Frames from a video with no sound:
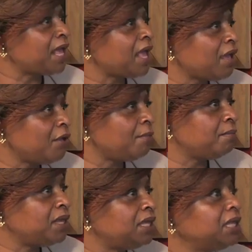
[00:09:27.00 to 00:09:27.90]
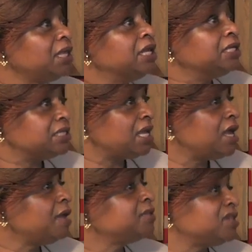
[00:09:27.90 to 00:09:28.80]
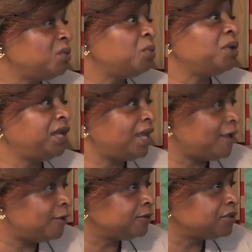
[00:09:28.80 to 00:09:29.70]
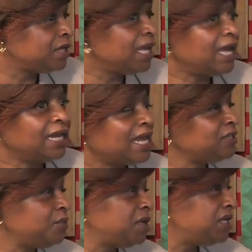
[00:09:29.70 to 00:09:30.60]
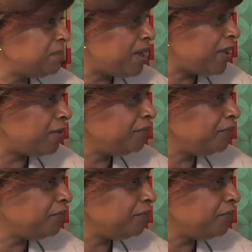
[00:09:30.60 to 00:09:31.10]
help me to help someone else. That's and that's right. what it's about.